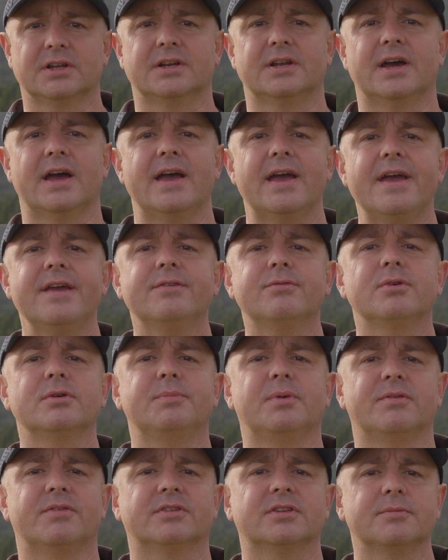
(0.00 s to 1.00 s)
the hand will
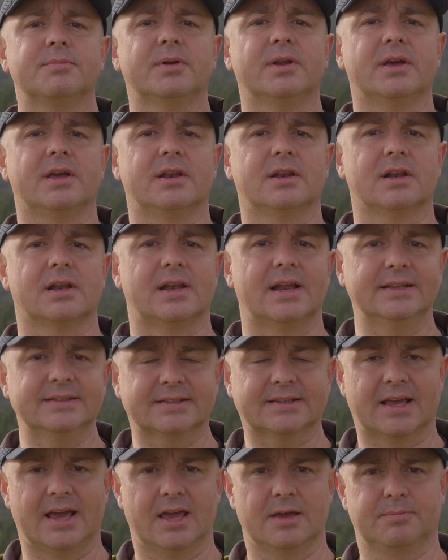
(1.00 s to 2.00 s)
be visible in the
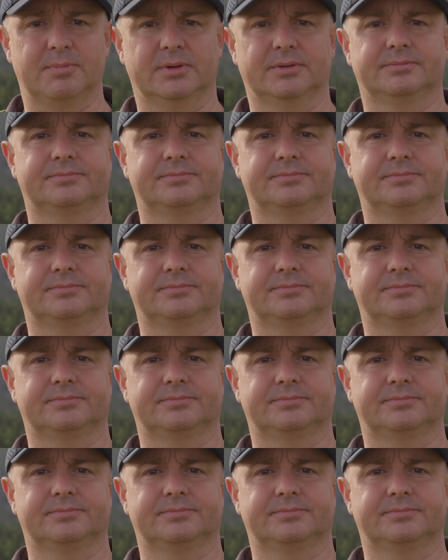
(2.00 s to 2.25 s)
landscape.